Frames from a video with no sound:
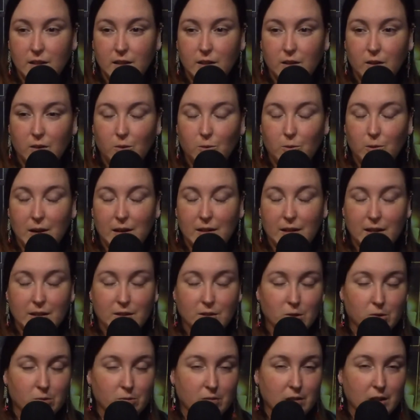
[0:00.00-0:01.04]
while I
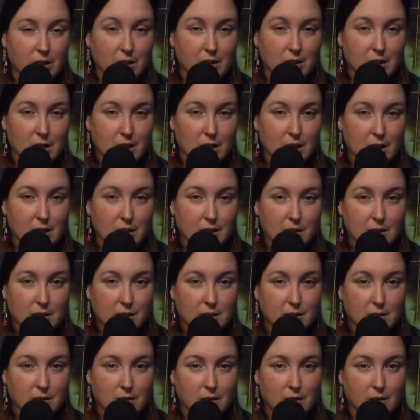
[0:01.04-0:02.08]
don't think that
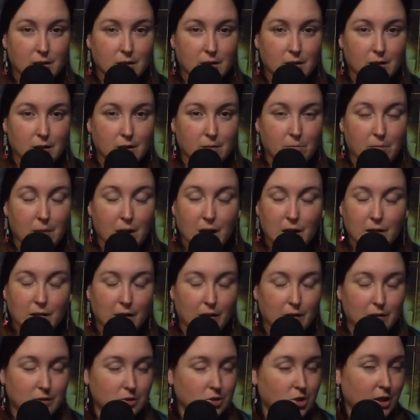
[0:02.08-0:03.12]
my
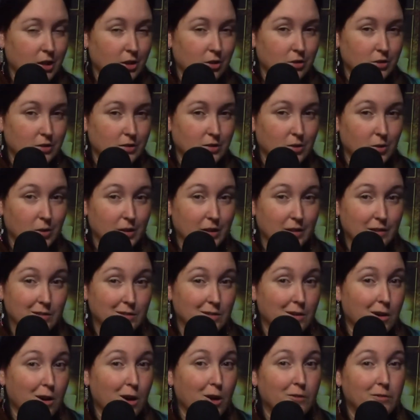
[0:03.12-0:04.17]
little channel is going to
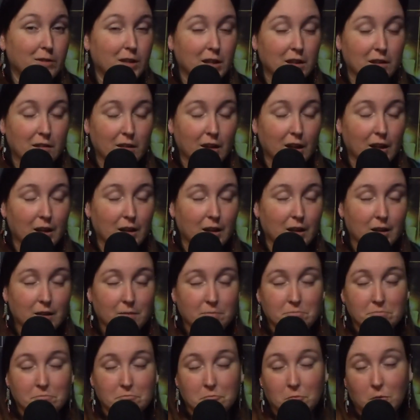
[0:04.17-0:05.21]
solve anything,
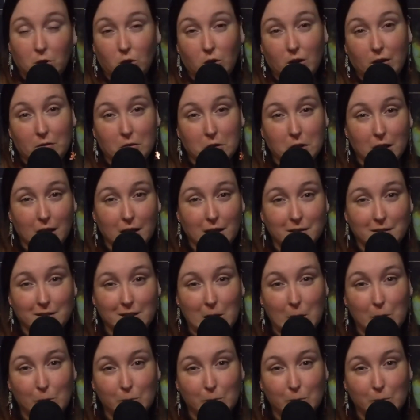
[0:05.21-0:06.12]
you never can tell.